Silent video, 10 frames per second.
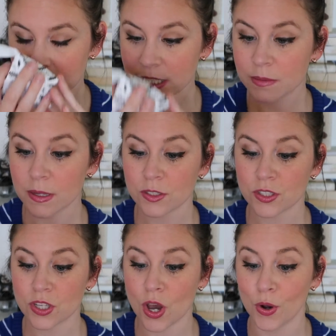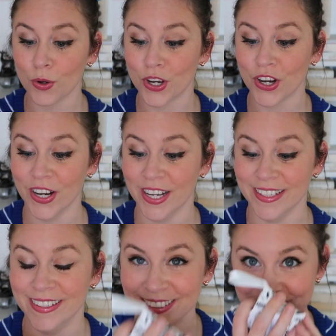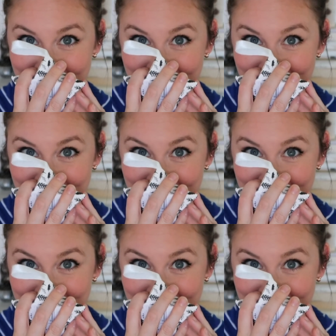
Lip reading: It smells so good.